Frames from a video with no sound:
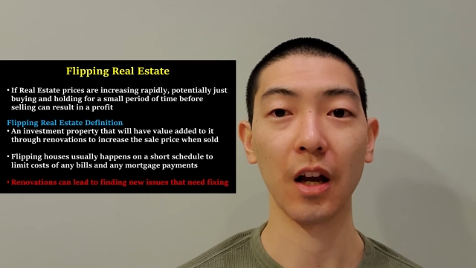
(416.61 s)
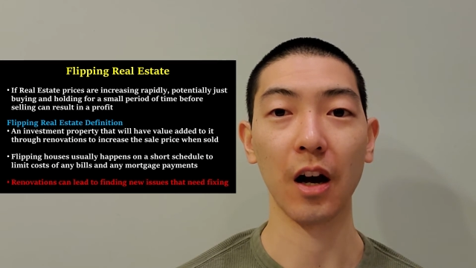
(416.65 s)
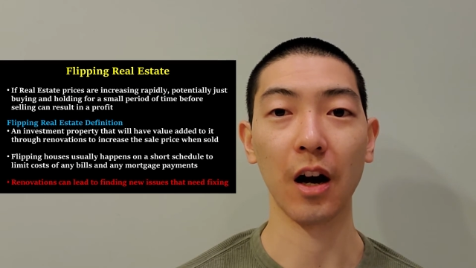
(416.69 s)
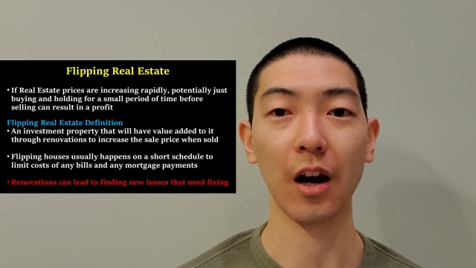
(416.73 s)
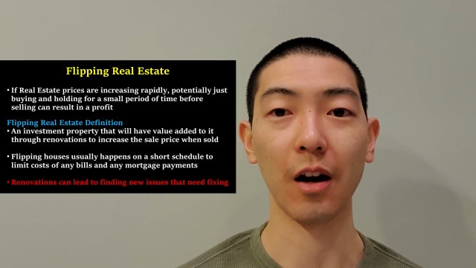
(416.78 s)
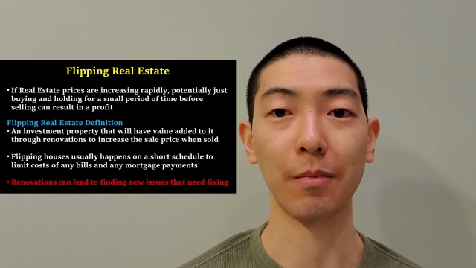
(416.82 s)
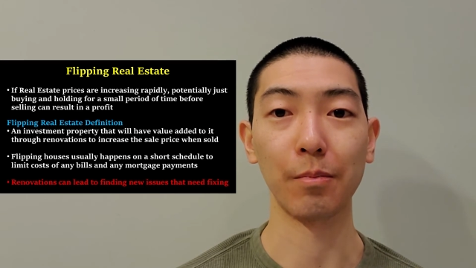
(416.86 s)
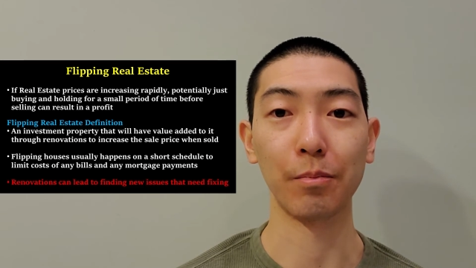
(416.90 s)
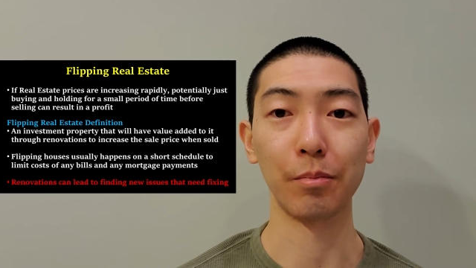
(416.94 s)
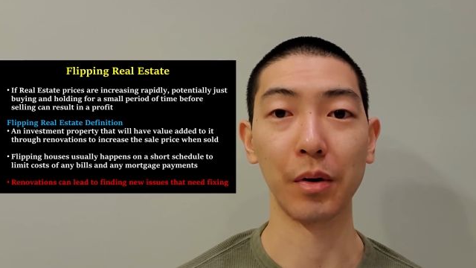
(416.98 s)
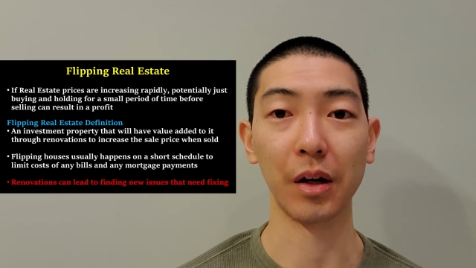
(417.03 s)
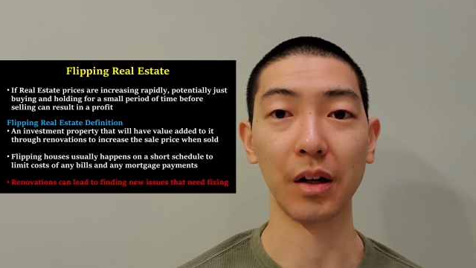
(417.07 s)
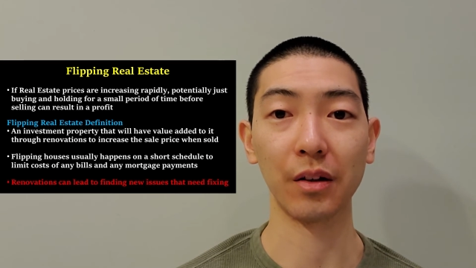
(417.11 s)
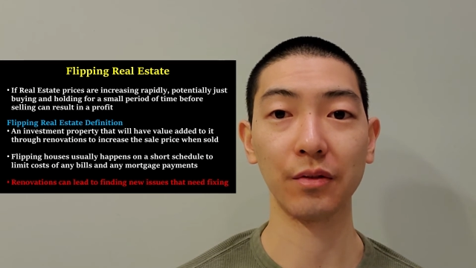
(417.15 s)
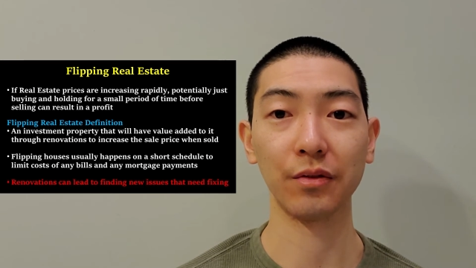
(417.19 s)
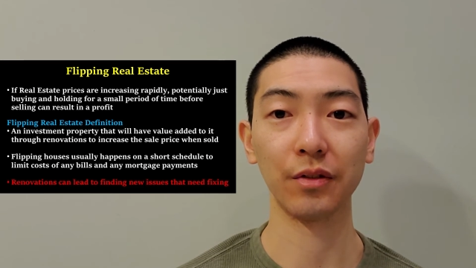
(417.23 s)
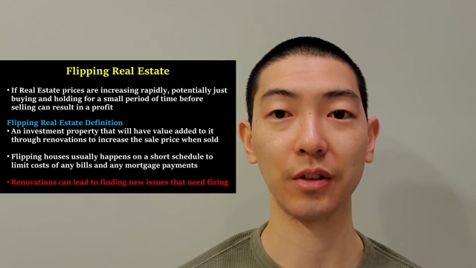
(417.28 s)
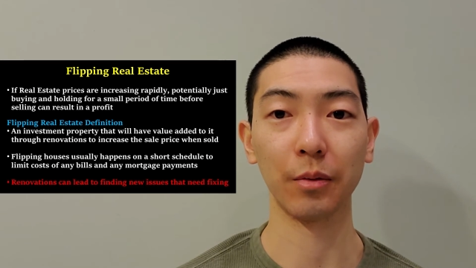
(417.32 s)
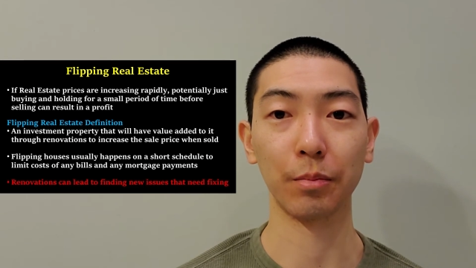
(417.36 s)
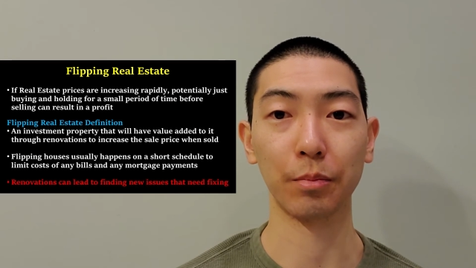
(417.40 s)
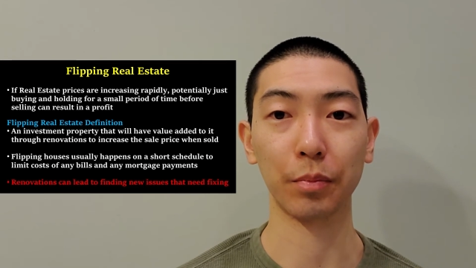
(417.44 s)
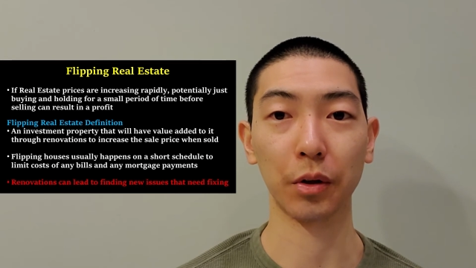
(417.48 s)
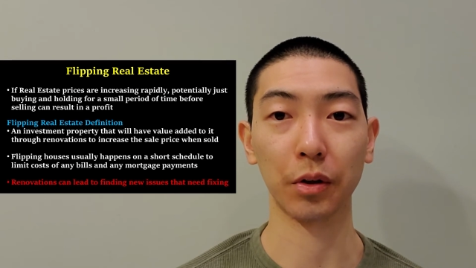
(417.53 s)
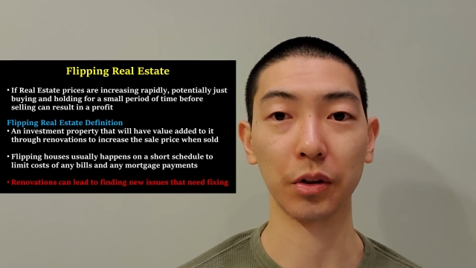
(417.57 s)
above
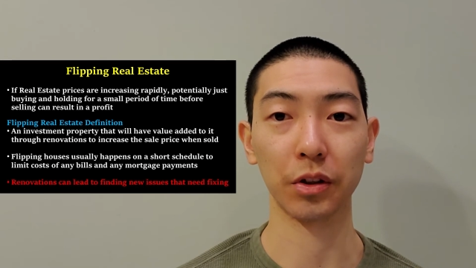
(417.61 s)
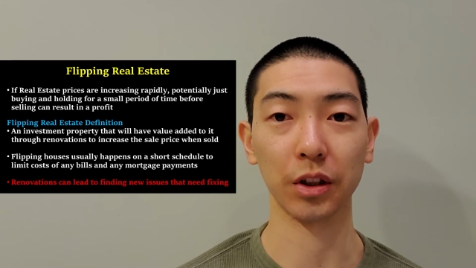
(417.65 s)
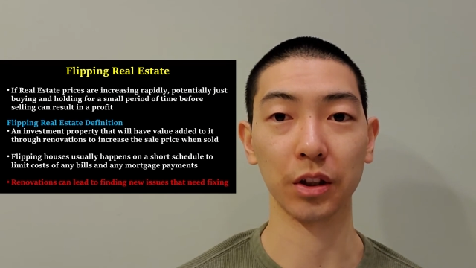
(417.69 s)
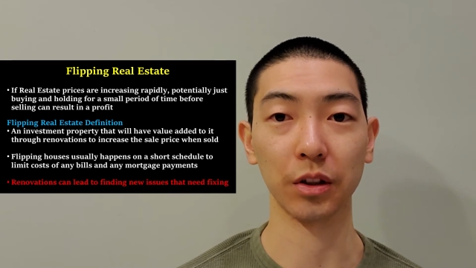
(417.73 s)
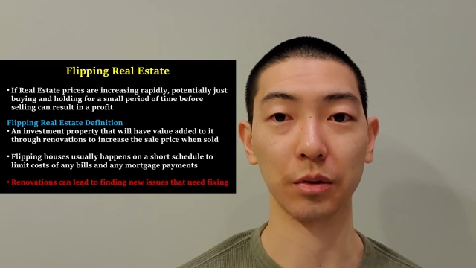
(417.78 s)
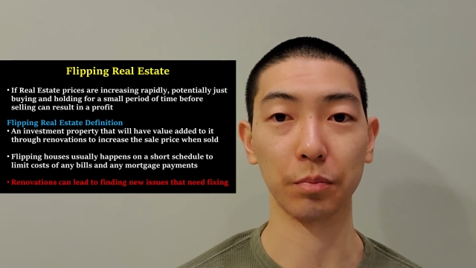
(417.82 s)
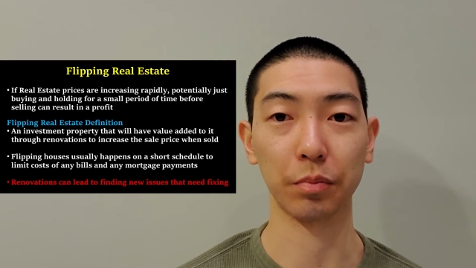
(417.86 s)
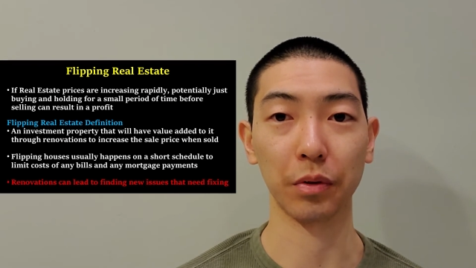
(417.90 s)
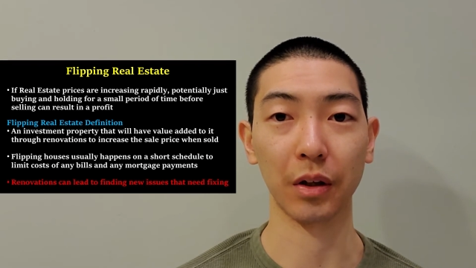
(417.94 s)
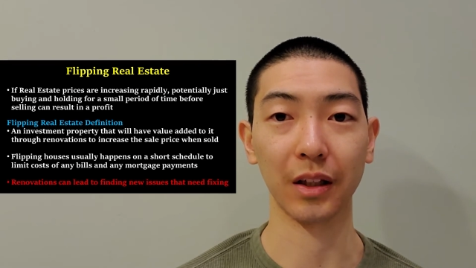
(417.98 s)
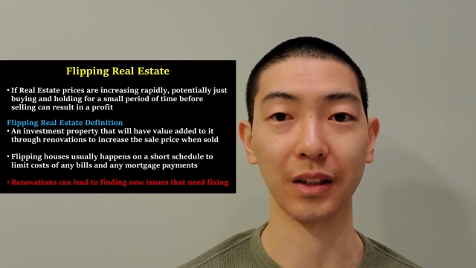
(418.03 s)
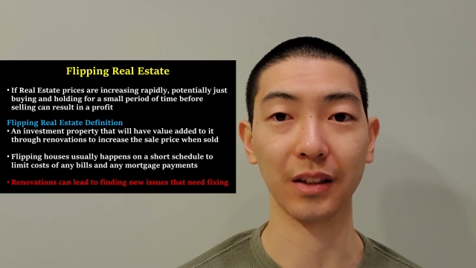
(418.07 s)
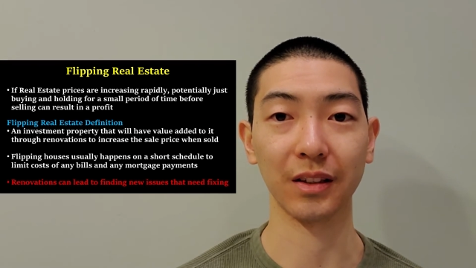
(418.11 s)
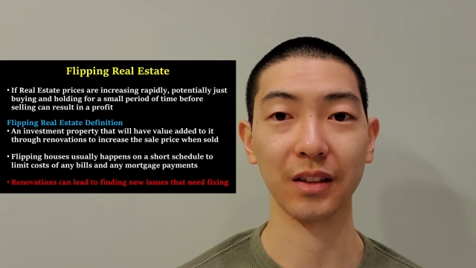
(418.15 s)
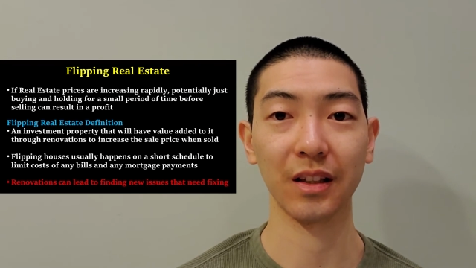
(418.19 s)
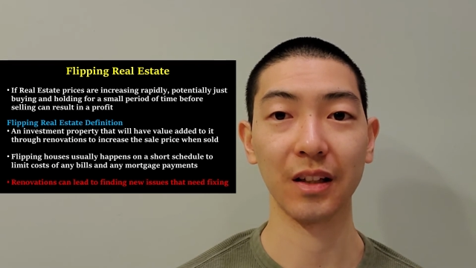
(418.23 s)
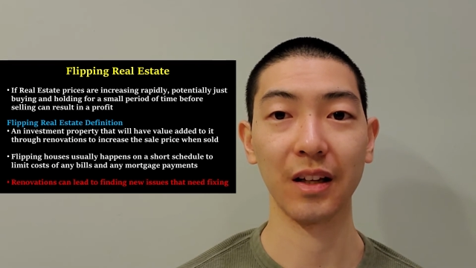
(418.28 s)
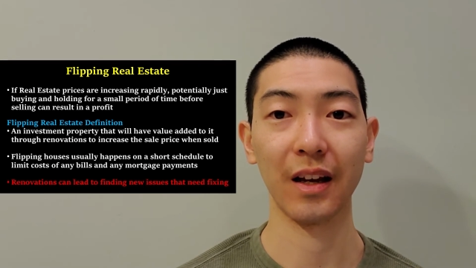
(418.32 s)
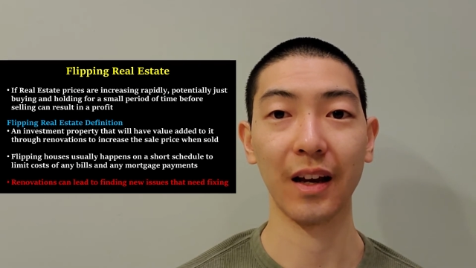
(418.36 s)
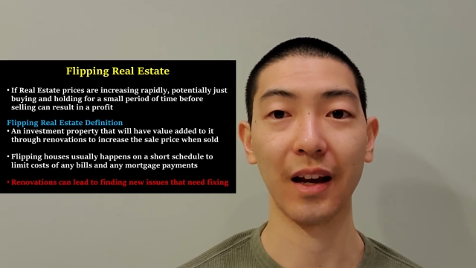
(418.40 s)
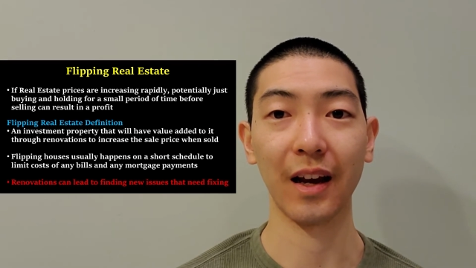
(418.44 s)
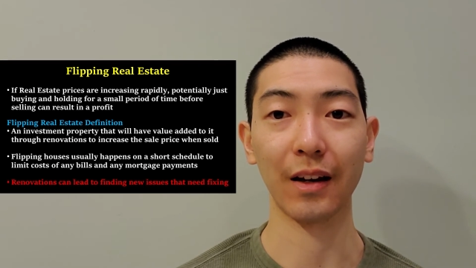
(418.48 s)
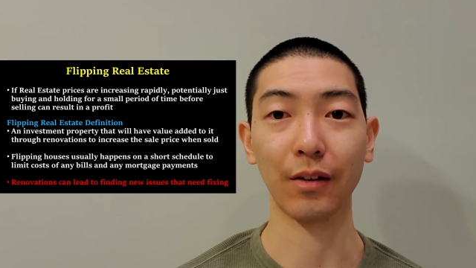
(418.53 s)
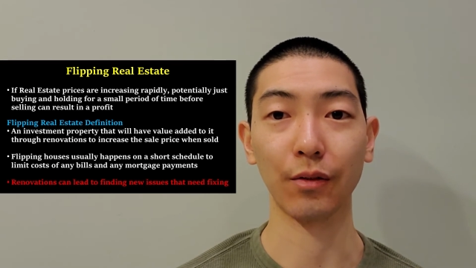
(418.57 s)
the purchase price
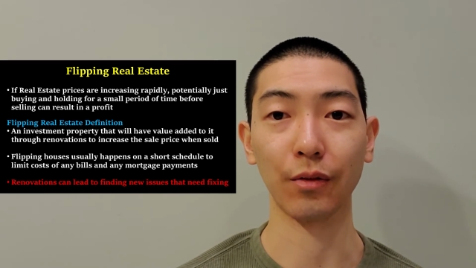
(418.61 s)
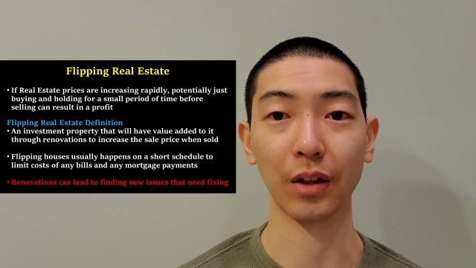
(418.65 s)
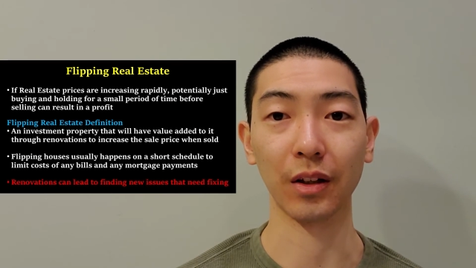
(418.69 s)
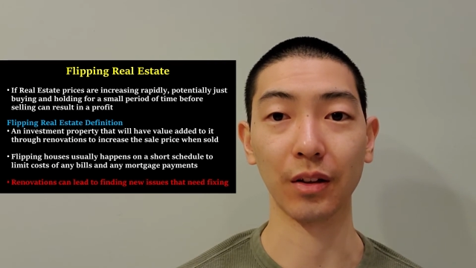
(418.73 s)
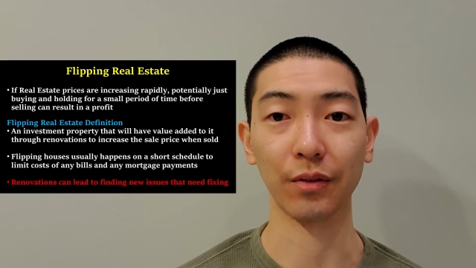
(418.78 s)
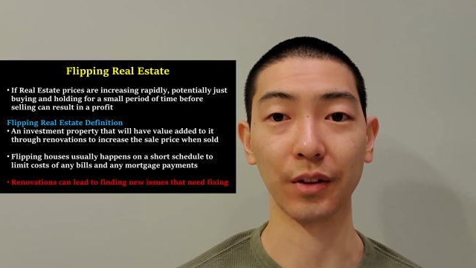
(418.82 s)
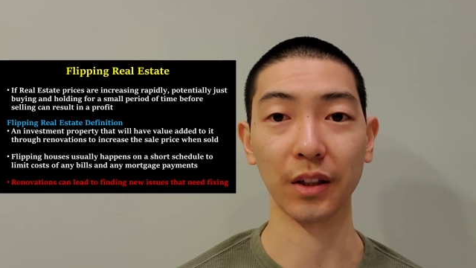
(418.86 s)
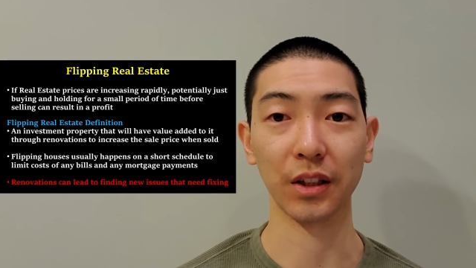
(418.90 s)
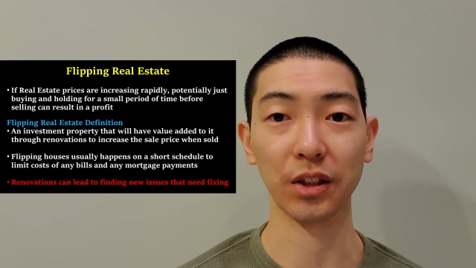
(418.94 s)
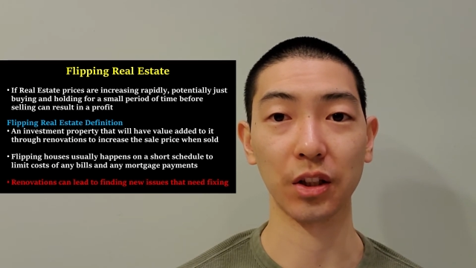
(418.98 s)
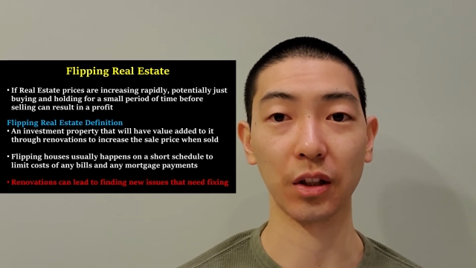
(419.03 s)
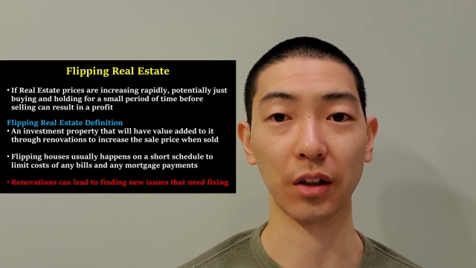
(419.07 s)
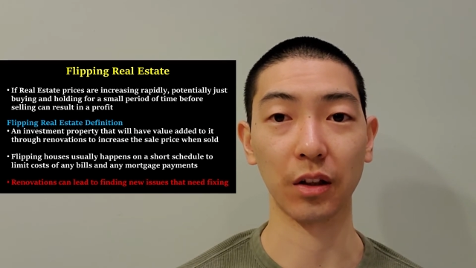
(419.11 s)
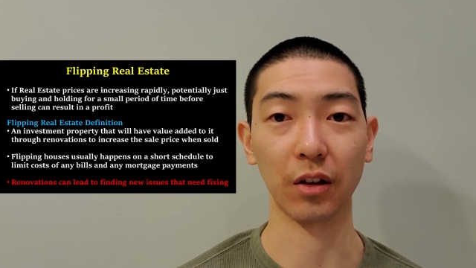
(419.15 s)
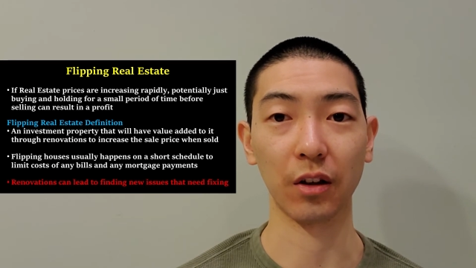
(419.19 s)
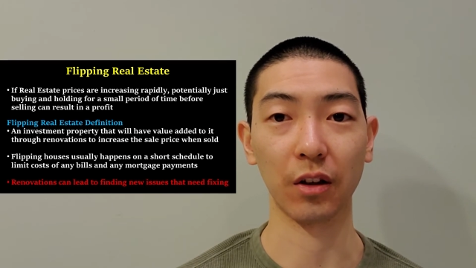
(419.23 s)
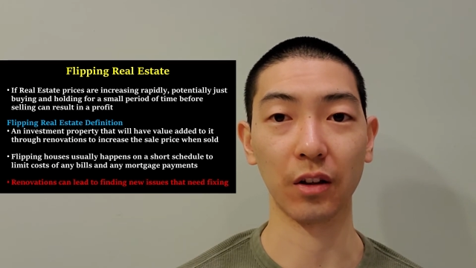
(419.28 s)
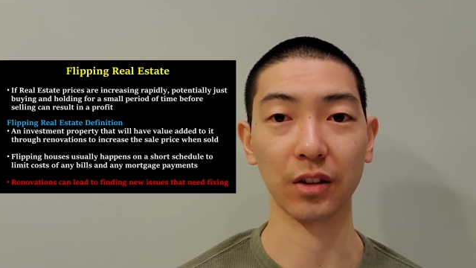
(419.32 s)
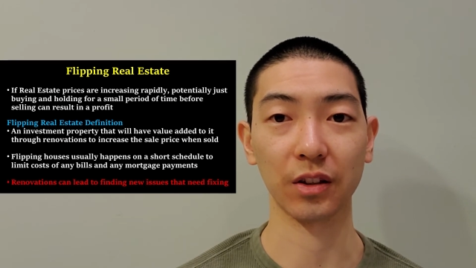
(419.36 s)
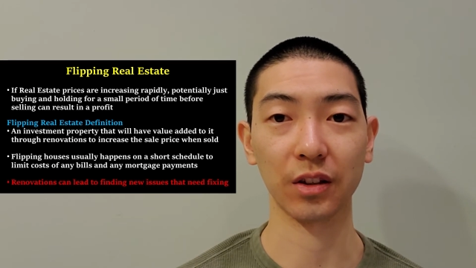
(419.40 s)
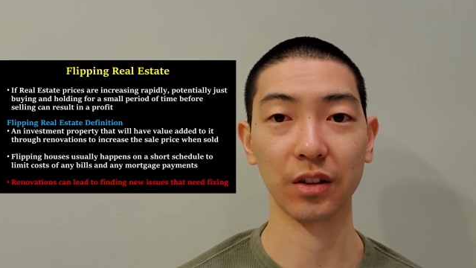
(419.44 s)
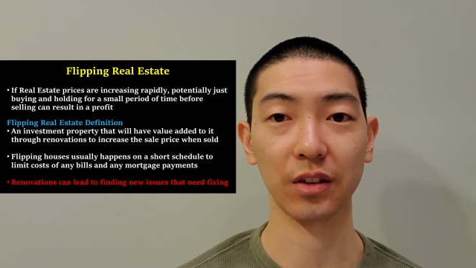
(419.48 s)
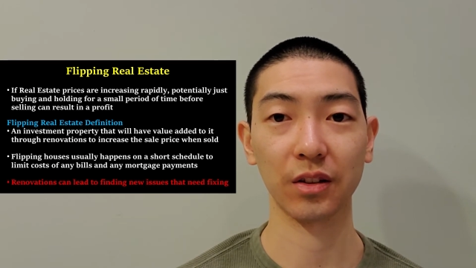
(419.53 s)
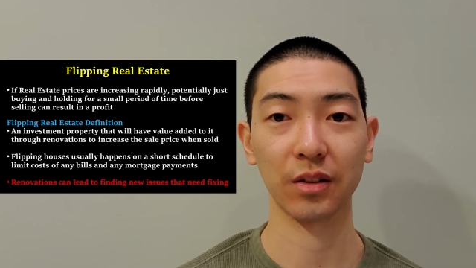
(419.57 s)
and renovation
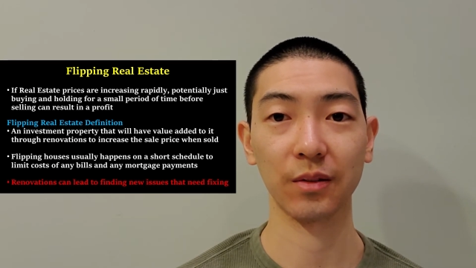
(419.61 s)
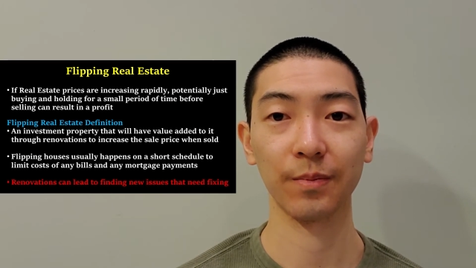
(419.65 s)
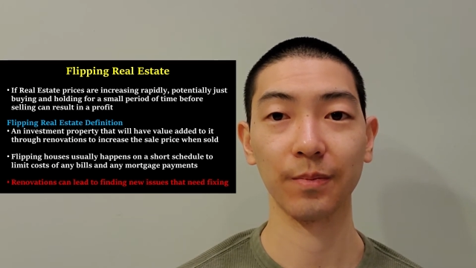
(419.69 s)
costs.